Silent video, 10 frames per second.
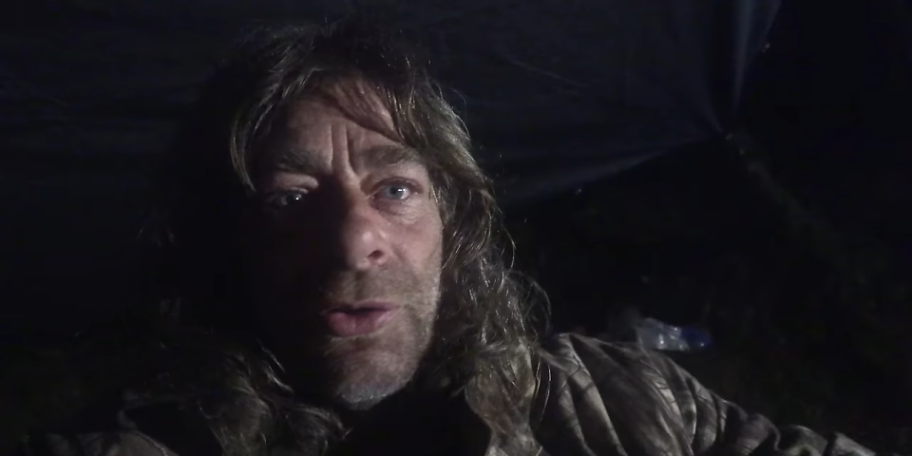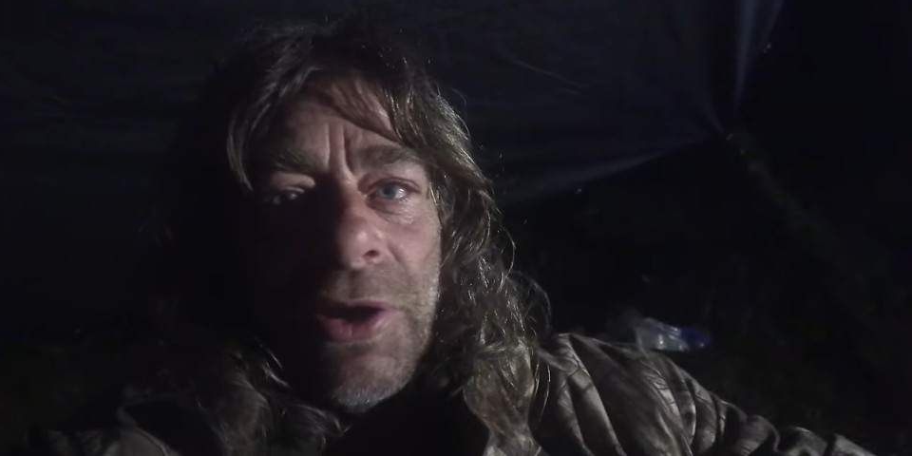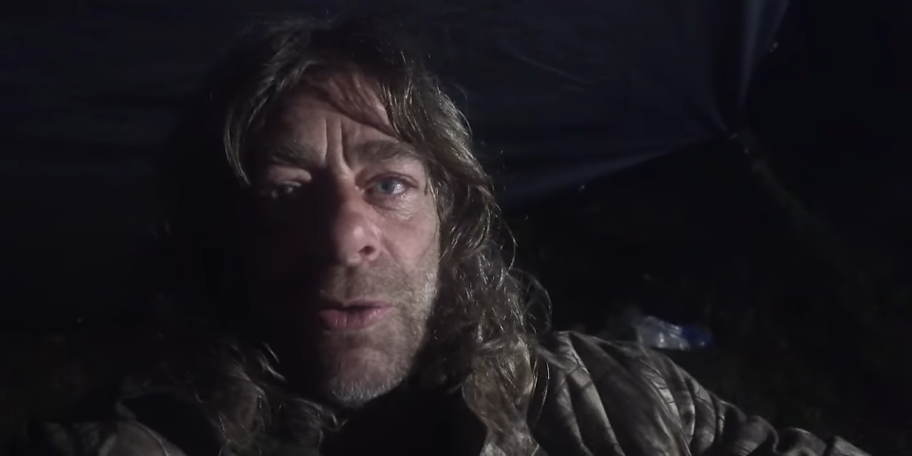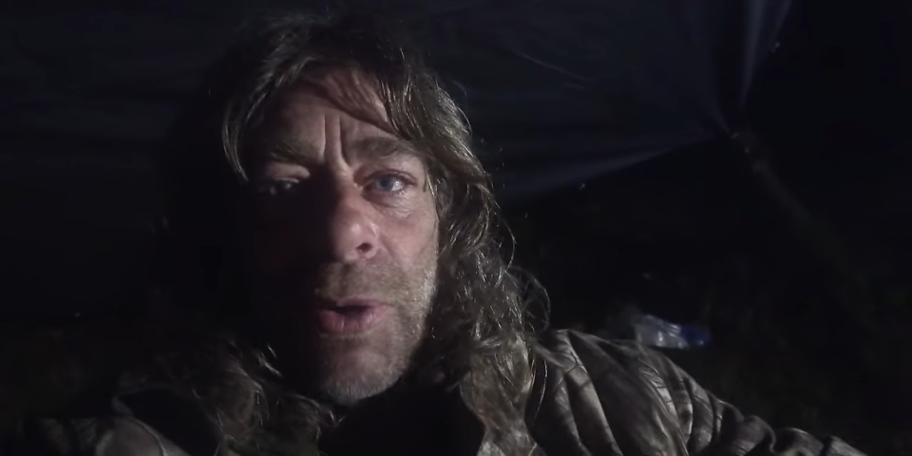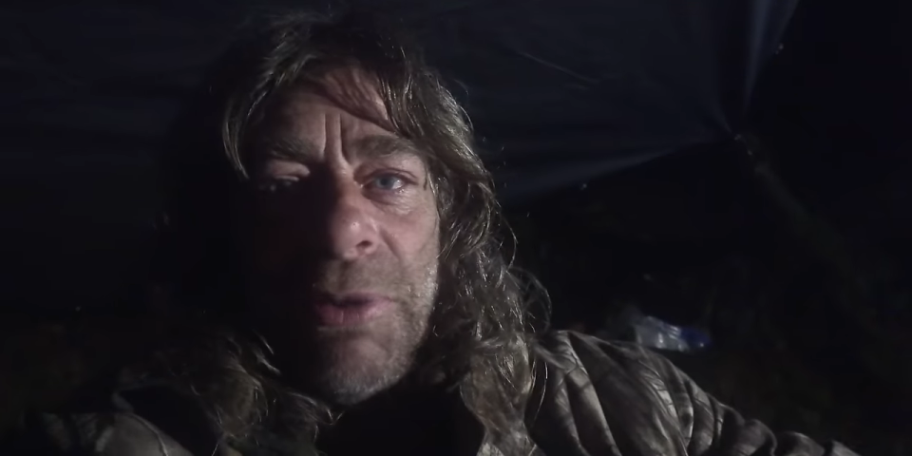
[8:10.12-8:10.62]

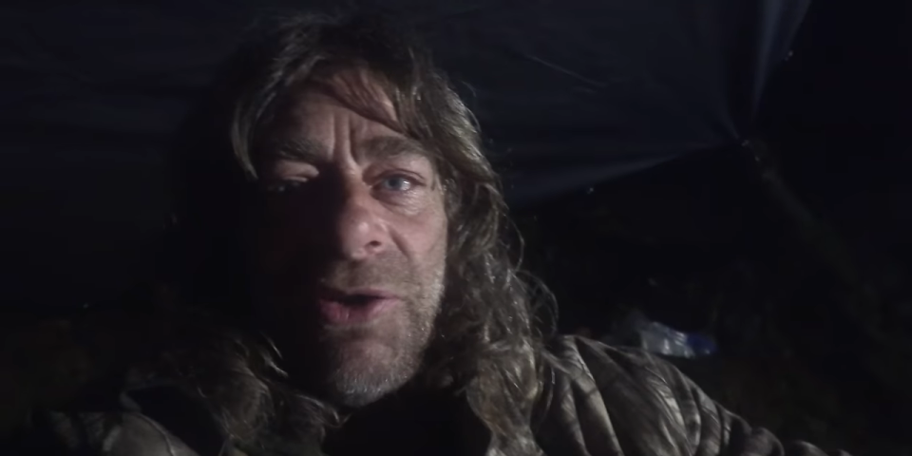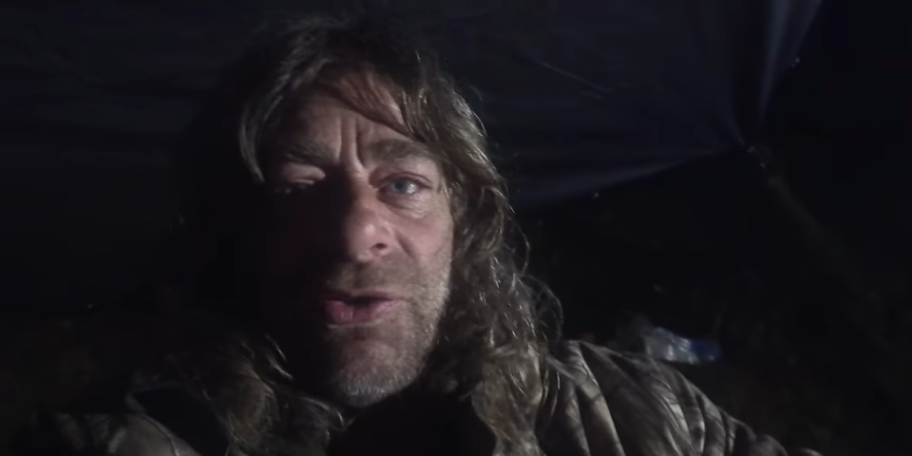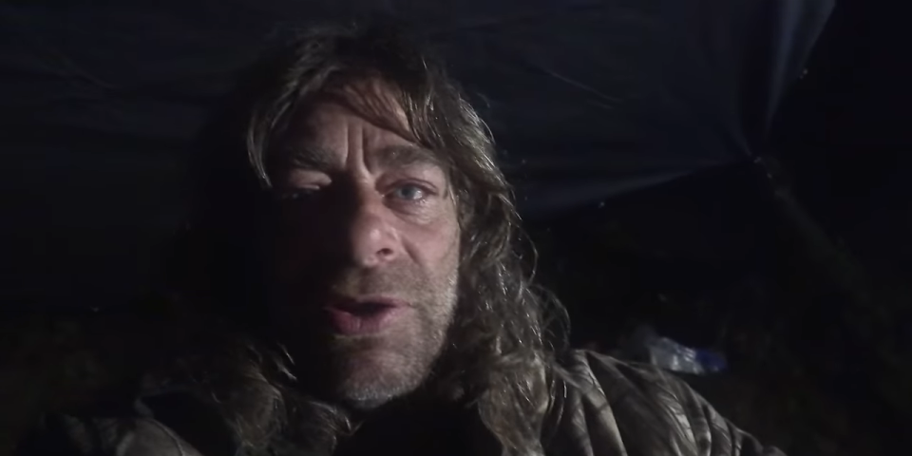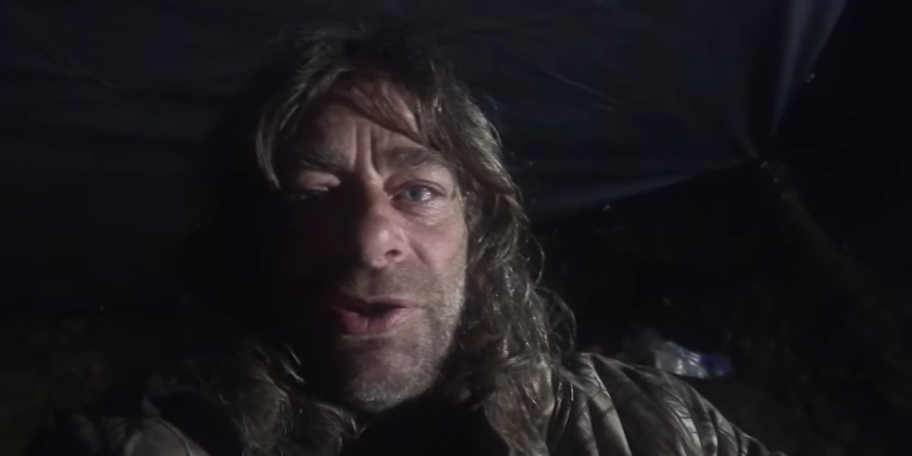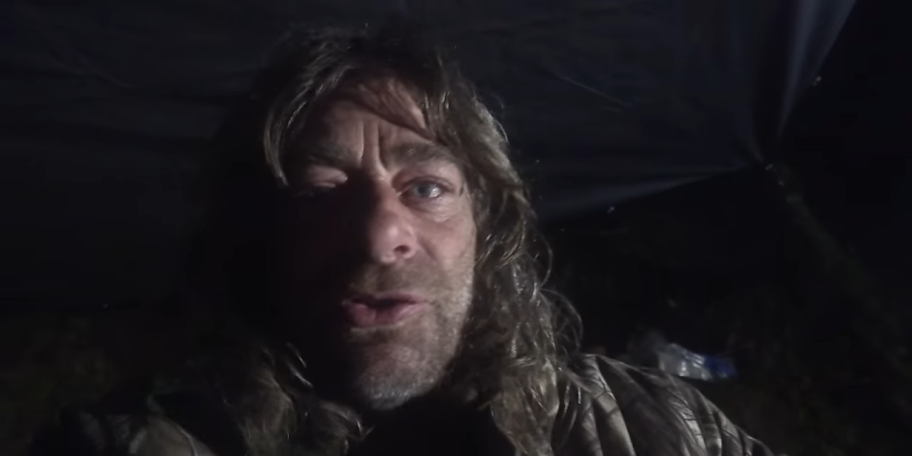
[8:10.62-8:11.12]
now we're
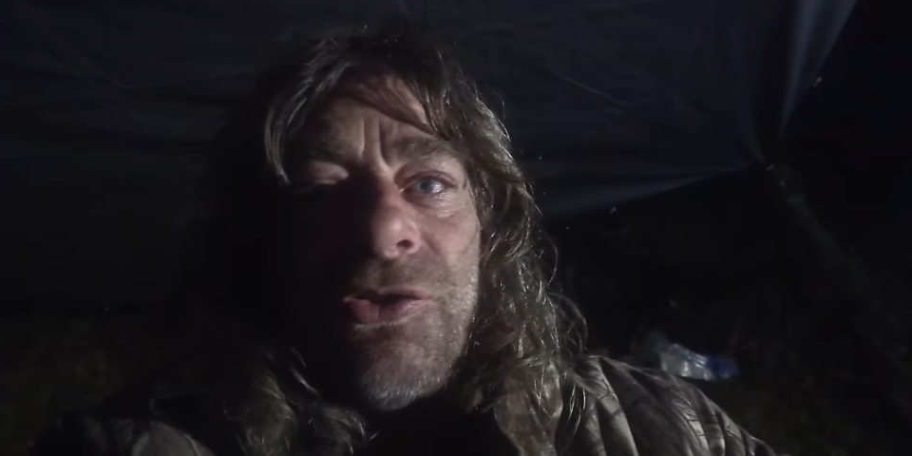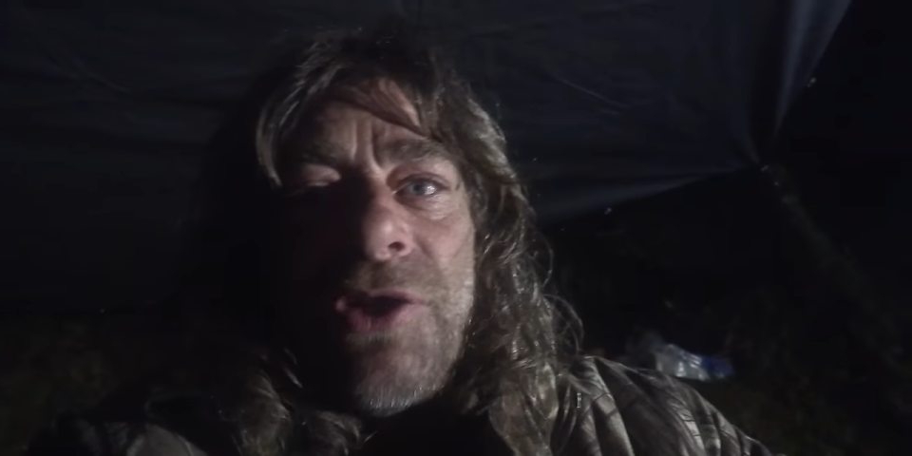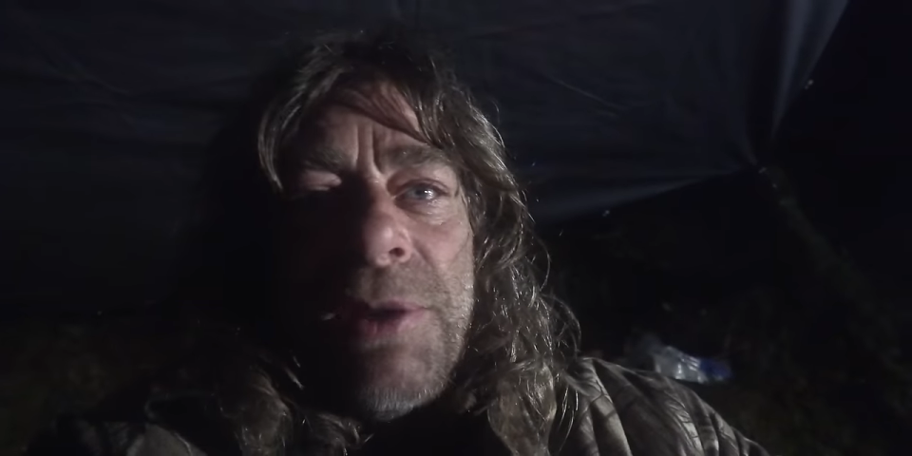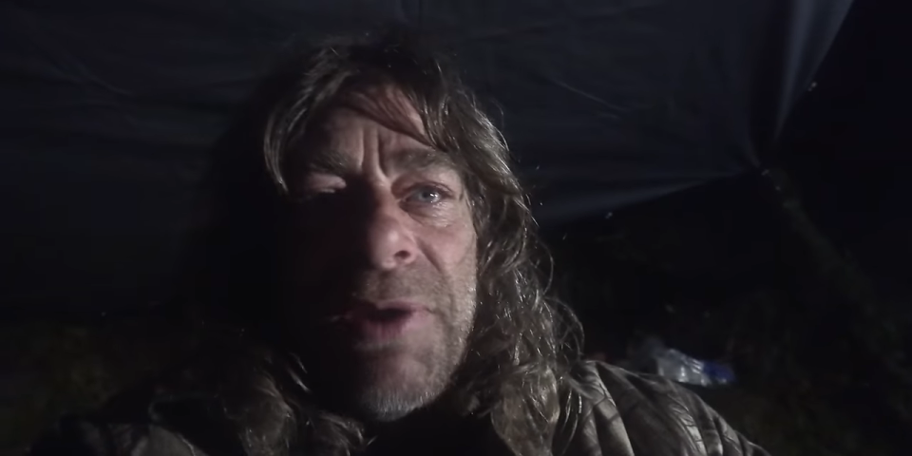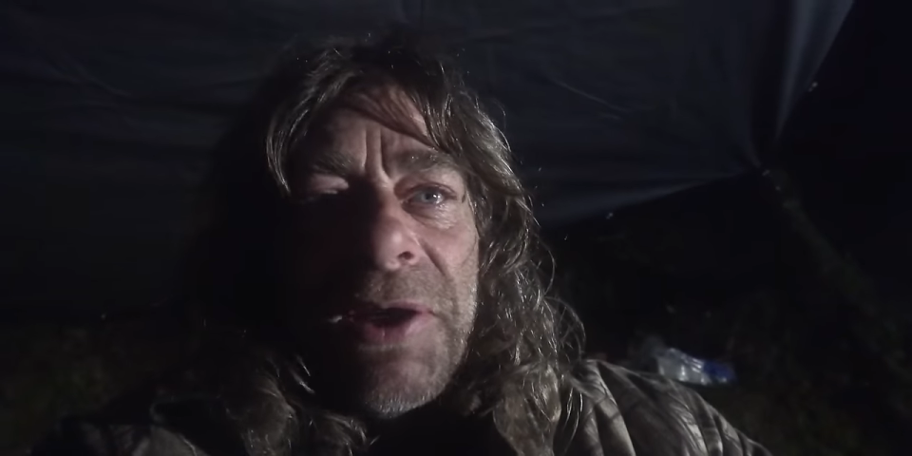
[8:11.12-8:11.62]
basically
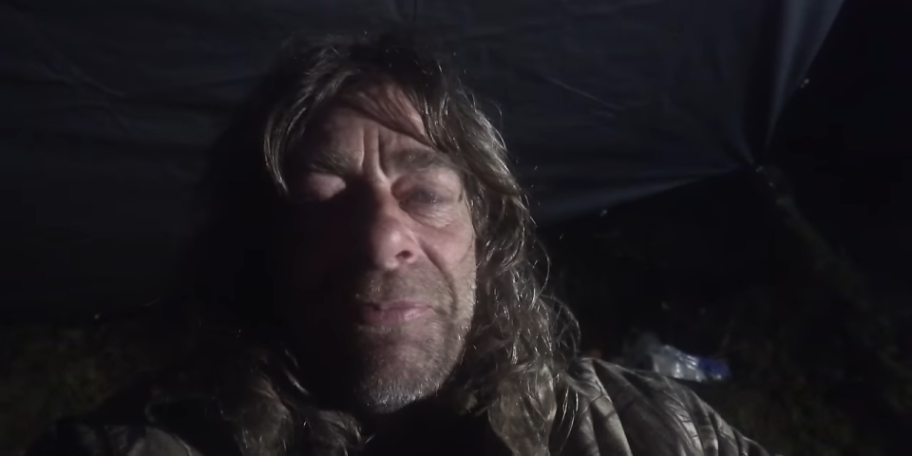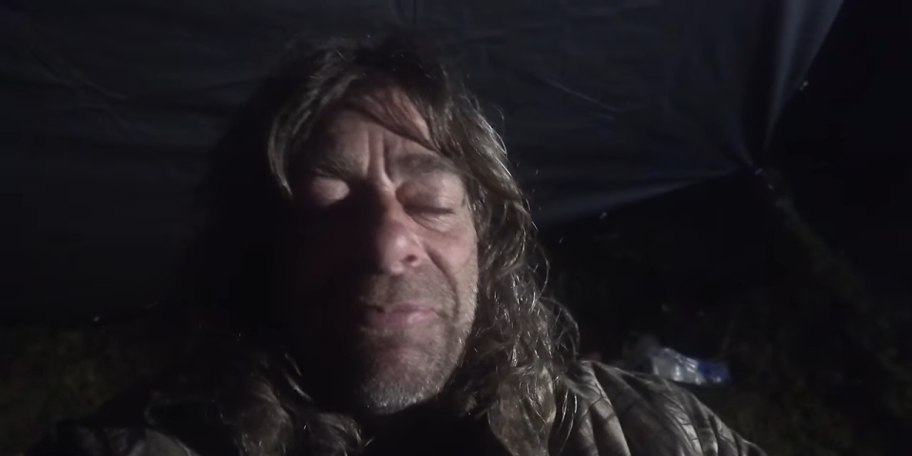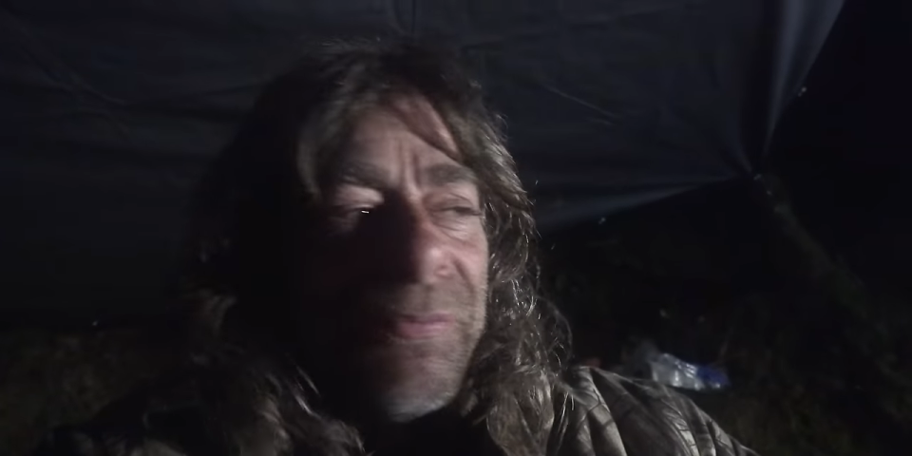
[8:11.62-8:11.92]
steaming